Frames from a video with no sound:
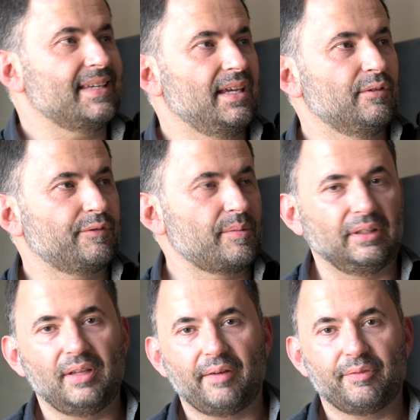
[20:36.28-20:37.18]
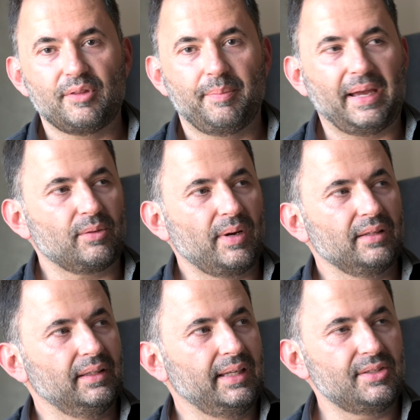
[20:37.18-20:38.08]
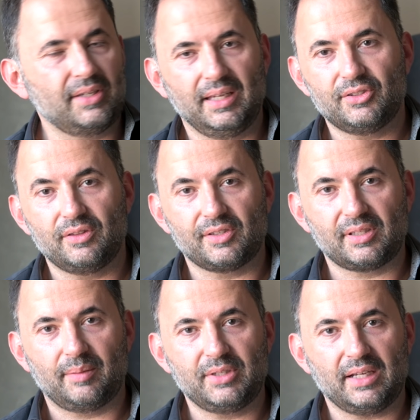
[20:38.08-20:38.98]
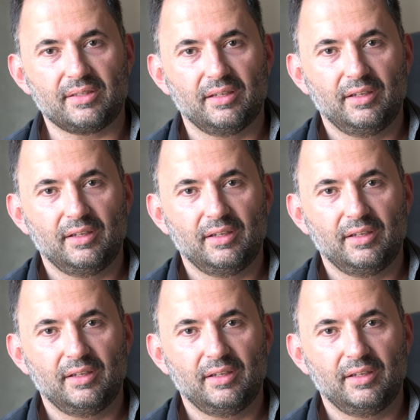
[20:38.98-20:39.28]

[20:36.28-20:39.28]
in from the light from the background, leads into the subject.